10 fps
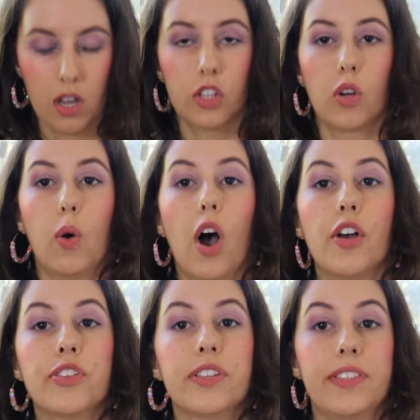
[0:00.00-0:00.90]
So
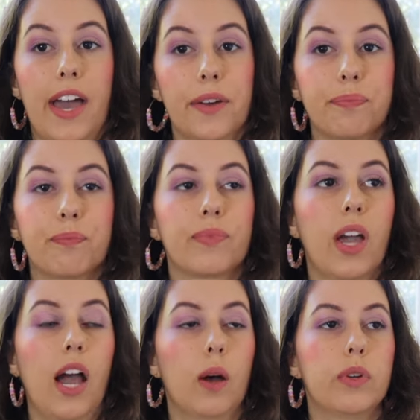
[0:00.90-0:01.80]
other than that,
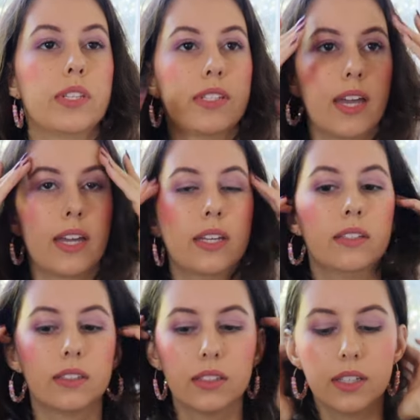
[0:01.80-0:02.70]
I would say
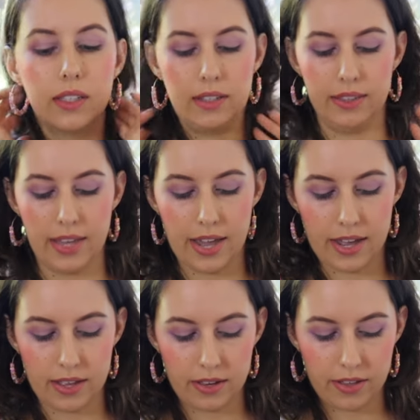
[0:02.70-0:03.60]

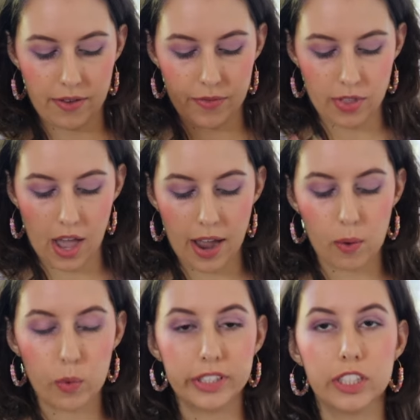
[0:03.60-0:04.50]
that I
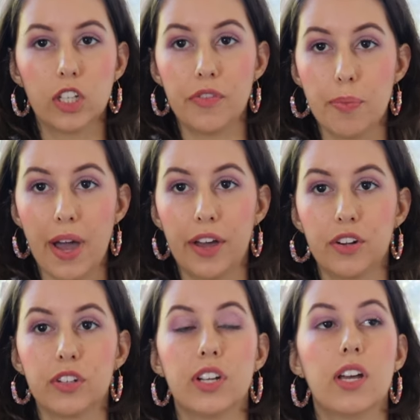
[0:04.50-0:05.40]
really love the
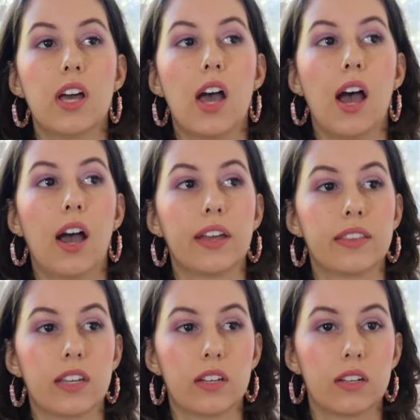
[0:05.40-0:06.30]
pattern. I
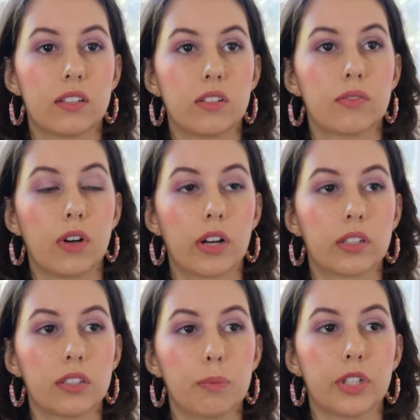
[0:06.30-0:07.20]
think Veronica
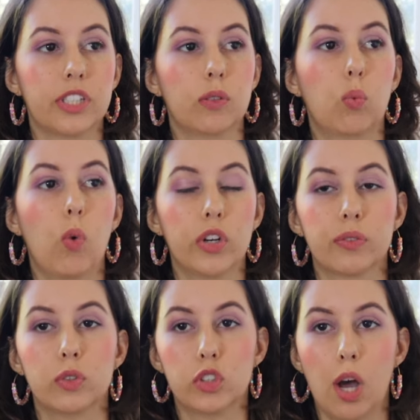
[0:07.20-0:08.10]
Lindbergh did a
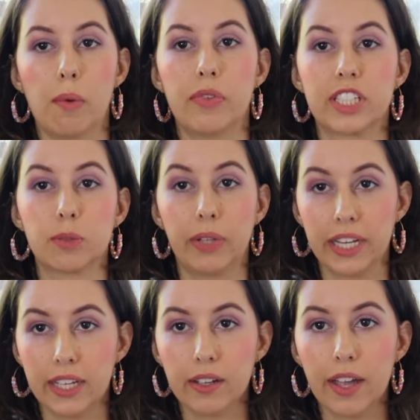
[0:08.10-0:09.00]
wonderful job of
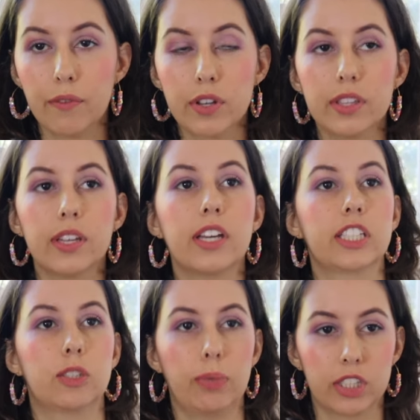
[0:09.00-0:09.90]
explaining everything,
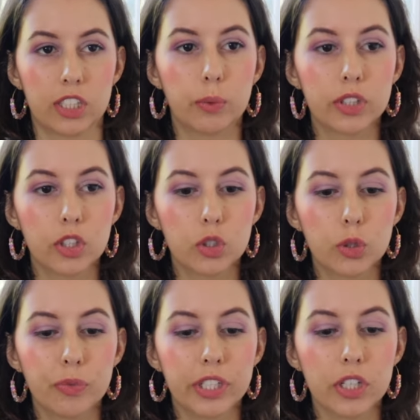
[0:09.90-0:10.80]
especially with the
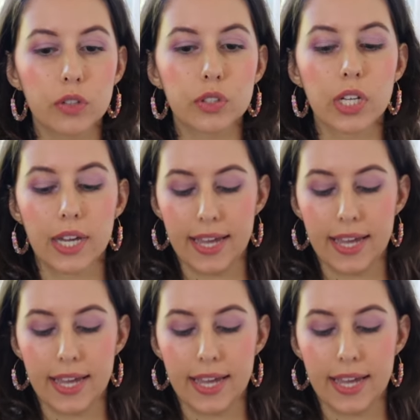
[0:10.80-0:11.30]
YouTube videos.